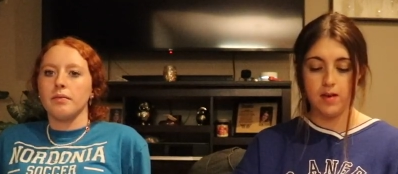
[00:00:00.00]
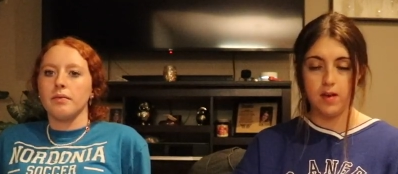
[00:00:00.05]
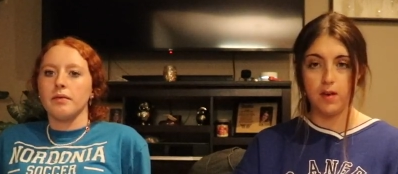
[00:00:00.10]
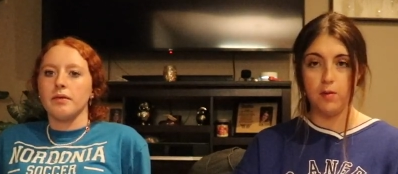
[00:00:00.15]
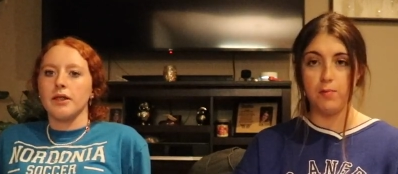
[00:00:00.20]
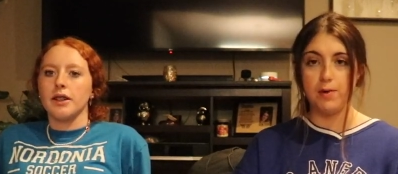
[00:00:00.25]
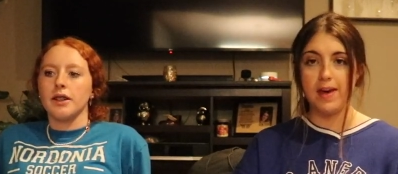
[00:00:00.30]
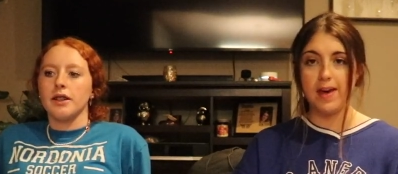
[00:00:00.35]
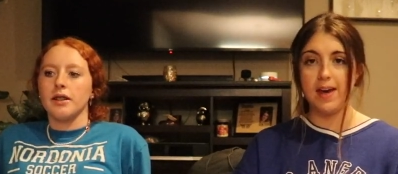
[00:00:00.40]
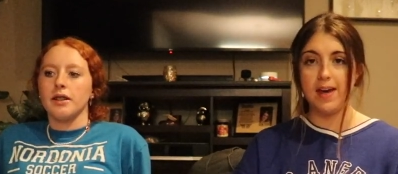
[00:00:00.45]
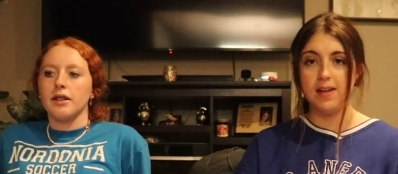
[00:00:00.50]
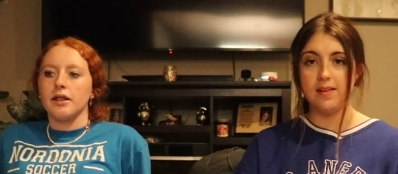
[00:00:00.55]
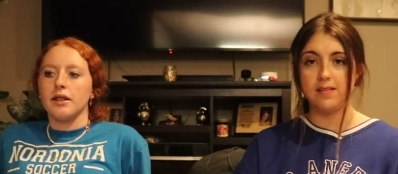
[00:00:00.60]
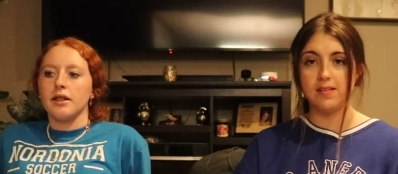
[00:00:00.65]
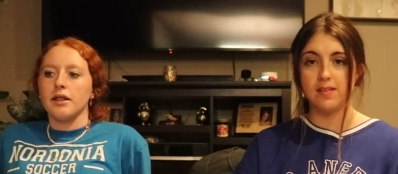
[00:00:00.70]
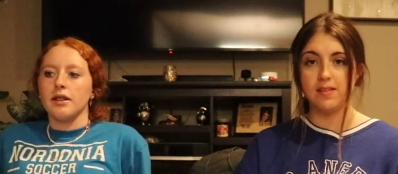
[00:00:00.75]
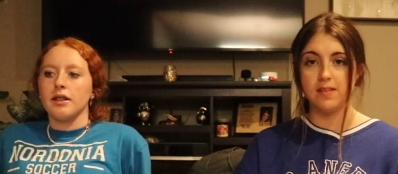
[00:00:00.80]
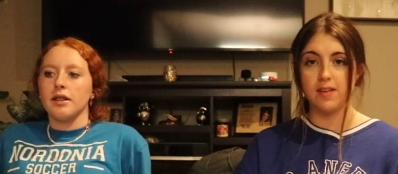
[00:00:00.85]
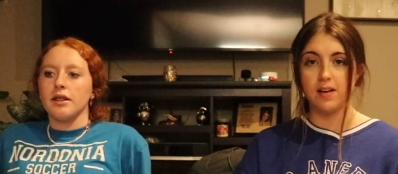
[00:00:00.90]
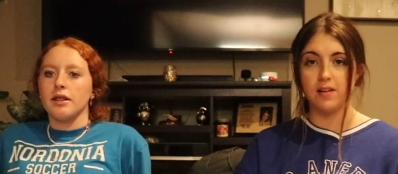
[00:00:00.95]
Speaker 1: And we
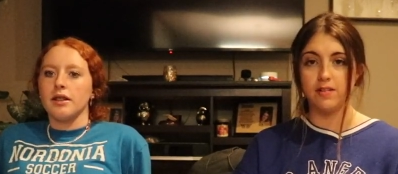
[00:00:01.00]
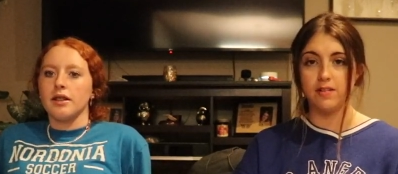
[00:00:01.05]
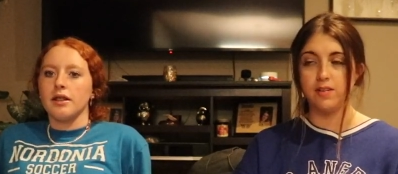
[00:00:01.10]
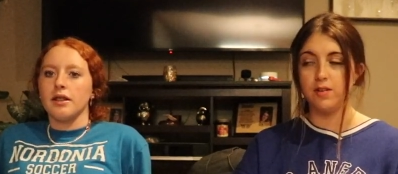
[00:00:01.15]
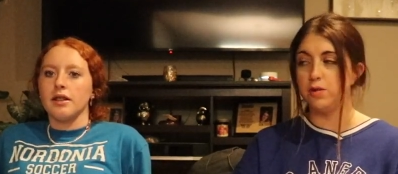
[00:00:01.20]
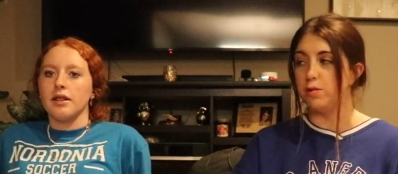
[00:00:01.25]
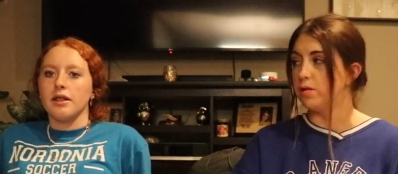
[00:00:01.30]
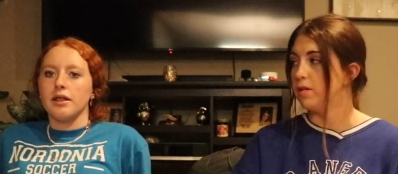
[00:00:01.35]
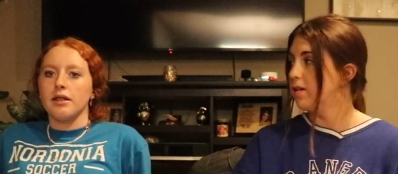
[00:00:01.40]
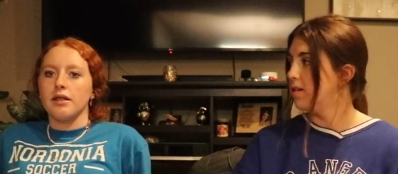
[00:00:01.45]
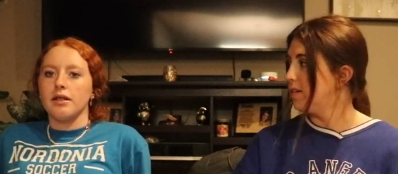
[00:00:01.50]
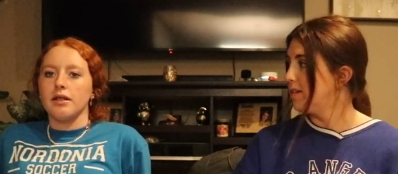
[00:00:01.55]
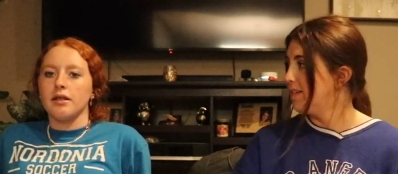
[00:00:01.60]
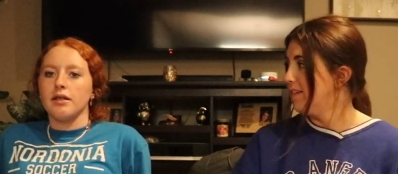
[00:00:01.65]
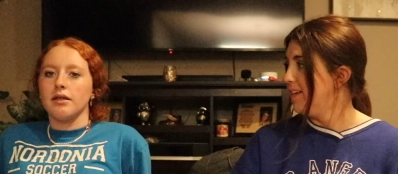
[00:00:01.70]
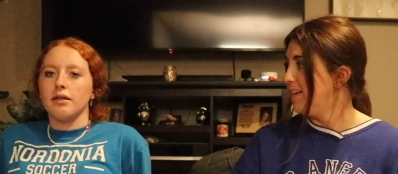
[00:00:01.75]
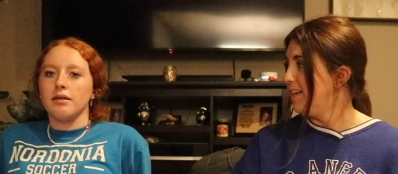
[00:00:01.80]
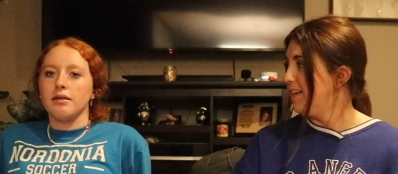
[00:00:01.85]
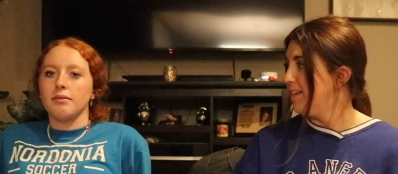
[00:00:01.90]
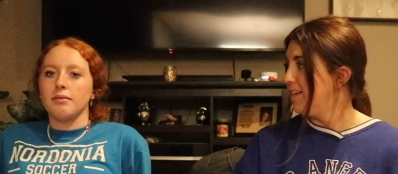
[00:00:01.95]
ate there too.
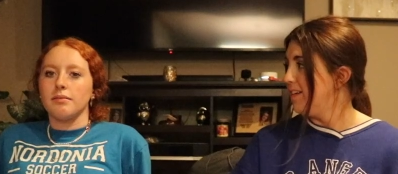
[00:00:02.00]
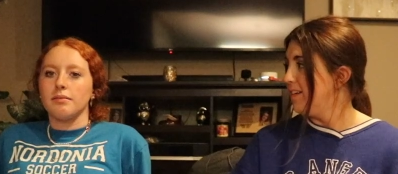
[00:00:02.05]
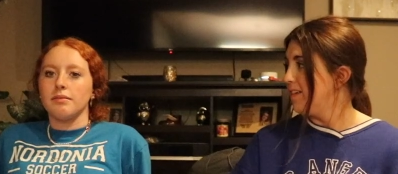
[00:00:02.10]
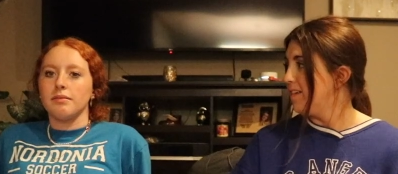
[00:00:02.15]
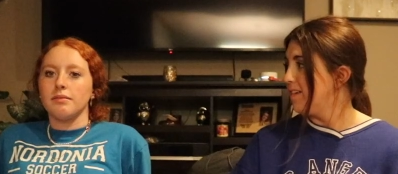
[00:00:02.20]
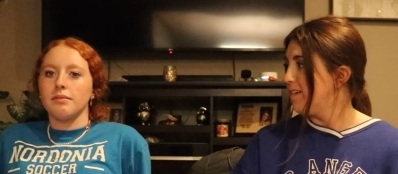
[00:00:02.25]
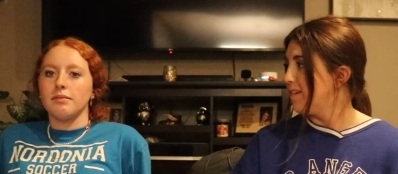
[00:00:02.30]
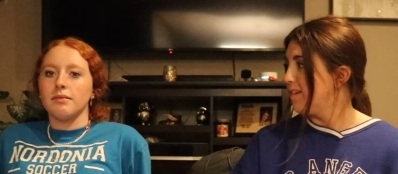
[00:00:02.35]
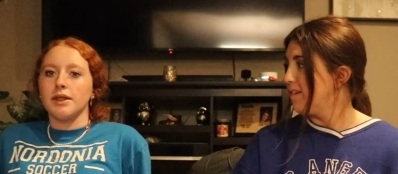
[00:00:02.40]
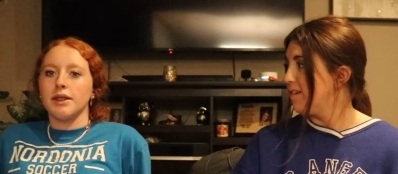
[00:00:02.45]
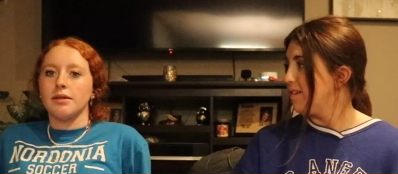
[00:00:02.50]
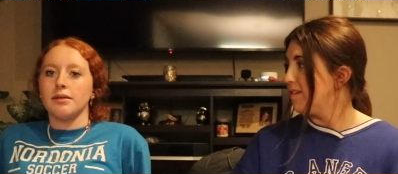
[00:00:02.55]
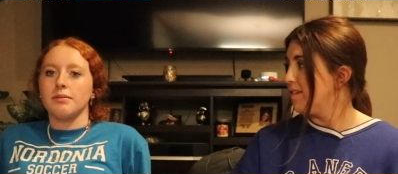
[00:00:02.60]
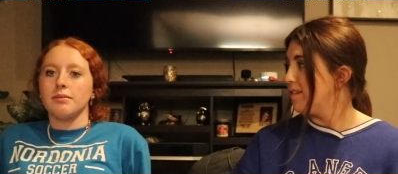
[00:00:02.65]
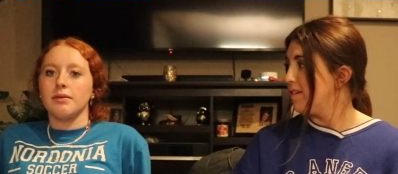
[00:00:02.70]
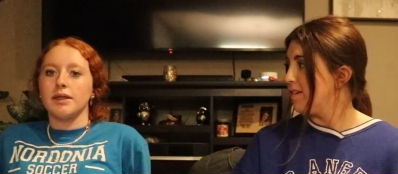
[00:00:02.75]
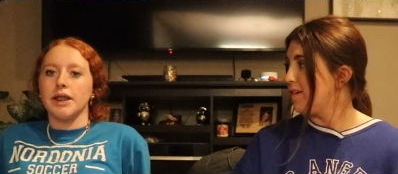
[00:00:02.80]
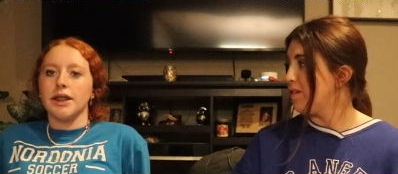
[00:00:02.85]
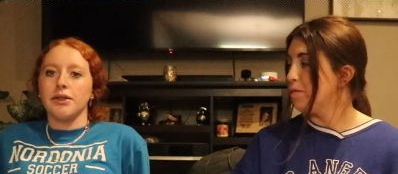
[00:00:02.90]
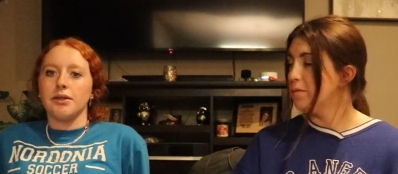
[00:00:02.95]
Yeah,
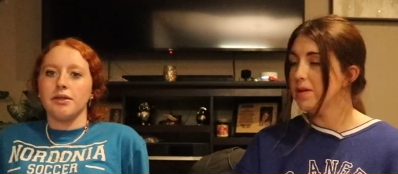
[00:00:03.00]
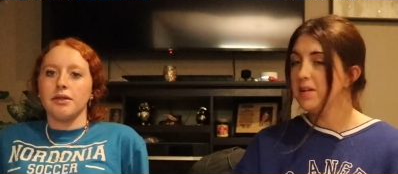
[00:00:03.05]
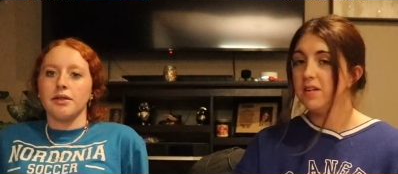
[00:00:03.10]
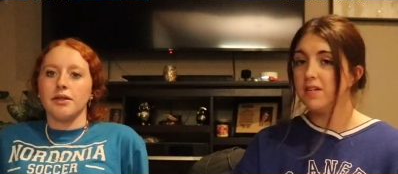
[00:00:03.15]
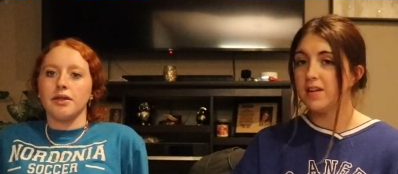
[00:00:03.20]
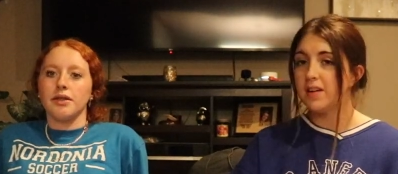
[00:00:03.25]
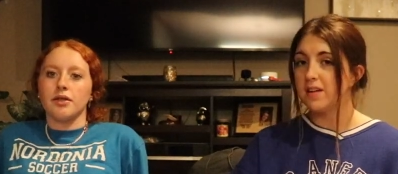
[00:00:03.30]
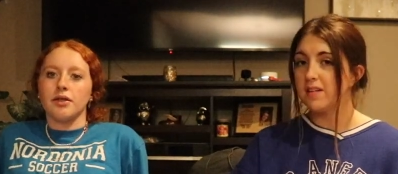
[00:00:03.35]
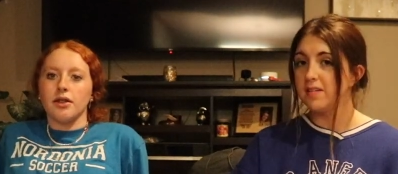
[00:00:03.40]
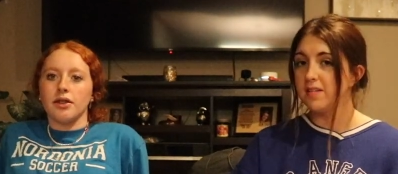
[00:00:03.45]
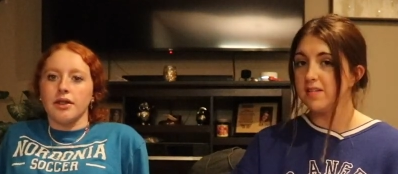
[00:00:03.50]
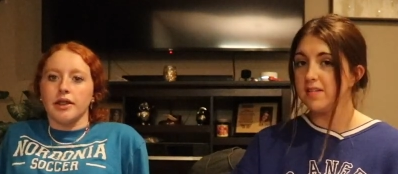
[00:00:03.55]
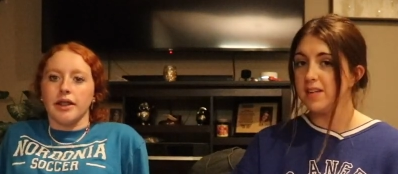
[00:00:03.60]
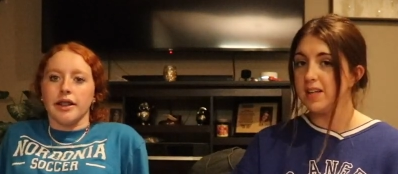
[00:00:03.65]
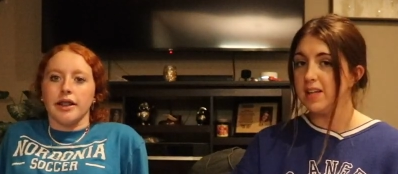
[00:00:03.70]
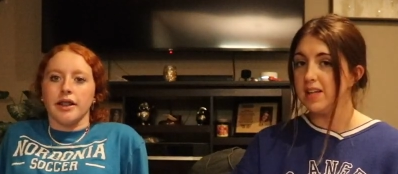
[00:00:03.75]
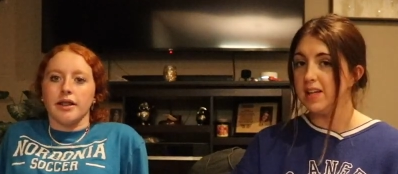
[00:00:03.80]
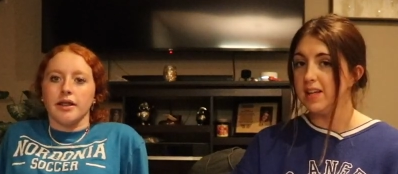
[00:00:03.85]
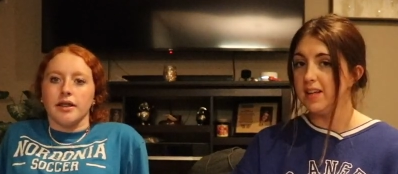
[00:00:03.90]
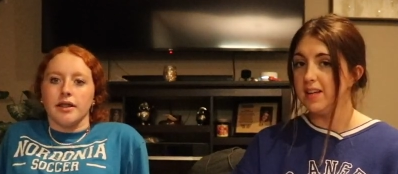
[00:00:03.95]
All we do together
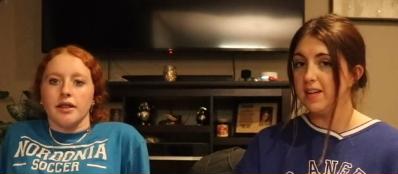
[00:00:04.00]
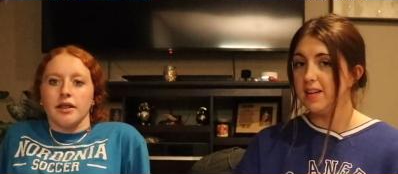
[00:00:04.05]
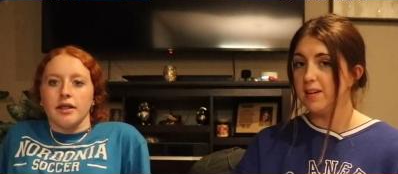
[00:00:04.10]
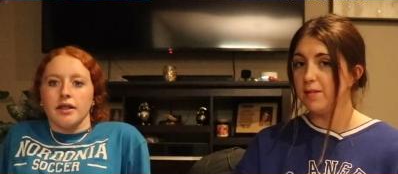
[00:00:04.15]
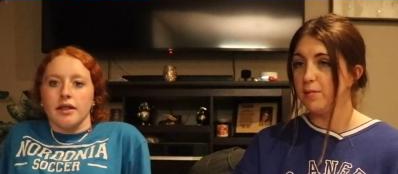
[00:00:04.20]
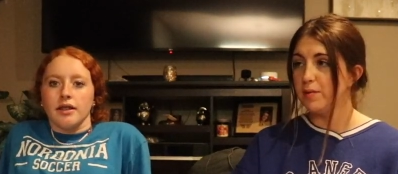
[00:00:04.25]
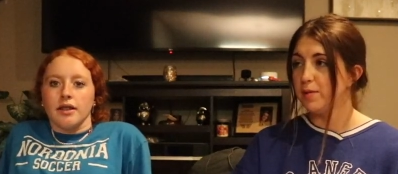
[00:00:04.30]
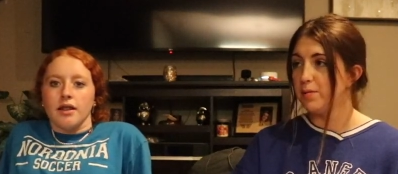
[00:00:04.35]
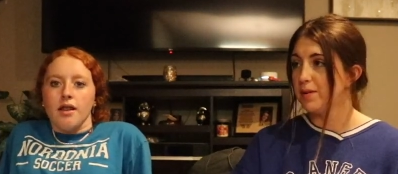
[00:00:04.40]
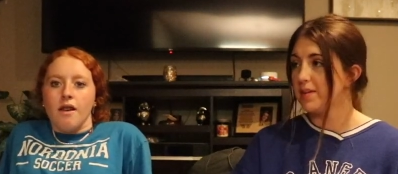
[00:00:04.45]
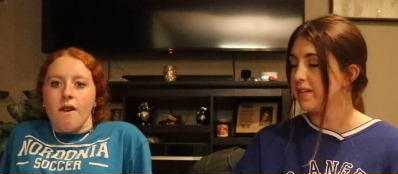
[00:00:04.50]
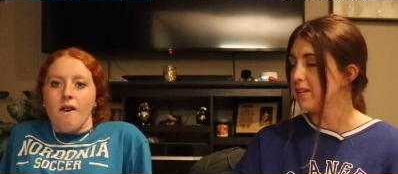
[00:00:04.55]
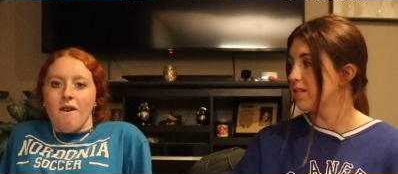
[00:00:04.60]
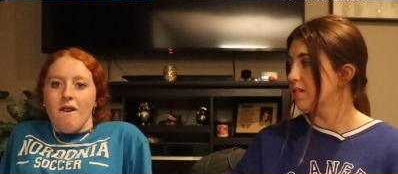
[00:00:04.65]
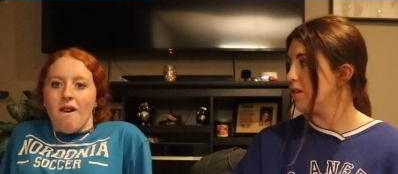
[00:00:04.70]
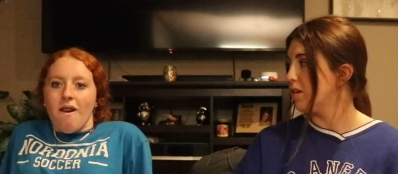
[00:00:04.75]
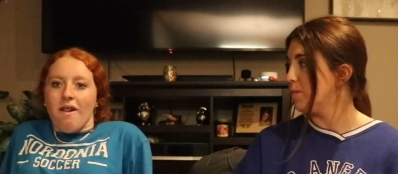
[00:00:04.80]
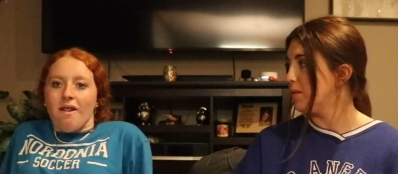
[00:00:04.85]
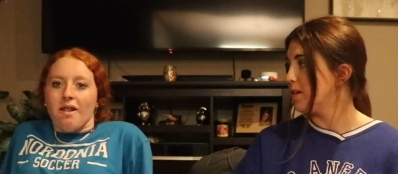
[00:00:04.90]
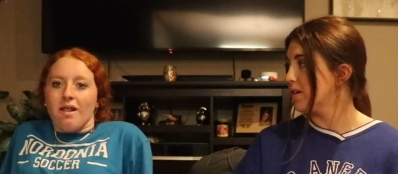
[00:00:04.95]
Target. is eat. And we went to
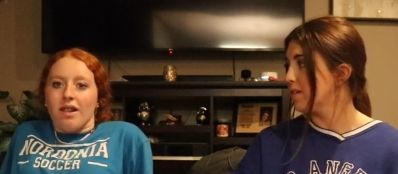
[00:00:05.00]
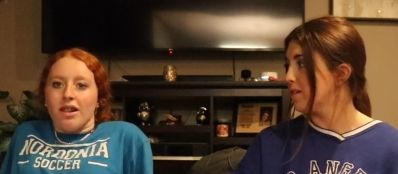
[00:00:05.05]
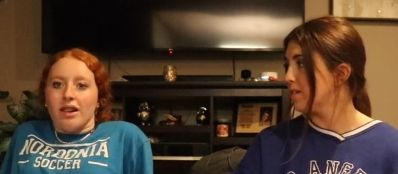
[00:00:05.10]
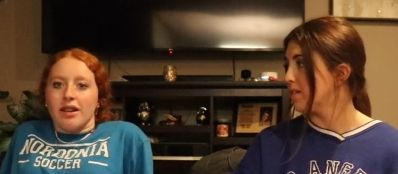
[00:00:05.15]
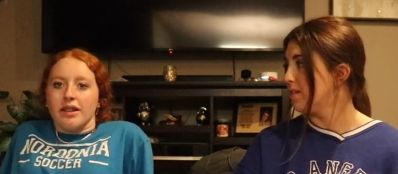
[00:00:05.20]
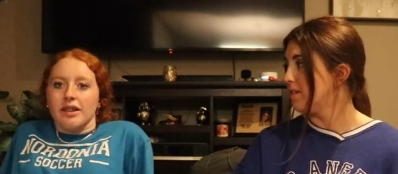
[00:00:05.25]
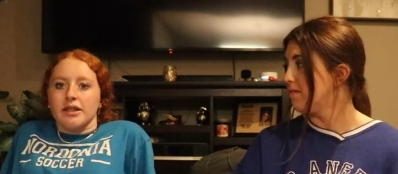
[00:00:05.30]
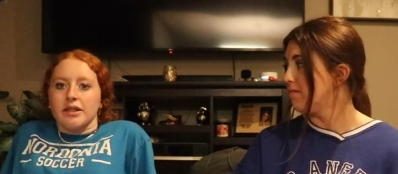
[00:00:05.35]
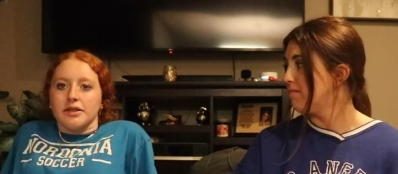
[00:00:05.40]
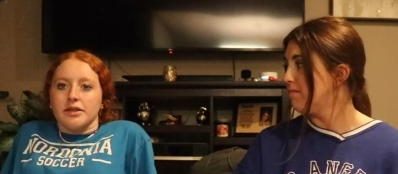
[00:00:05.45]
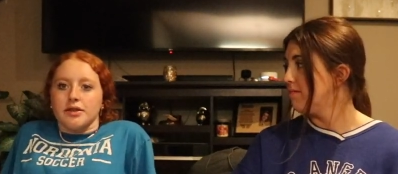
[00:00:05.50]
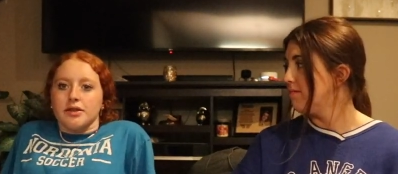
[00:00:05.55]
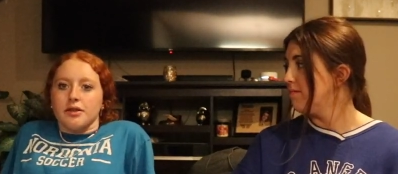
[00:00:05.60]
Starbucks and...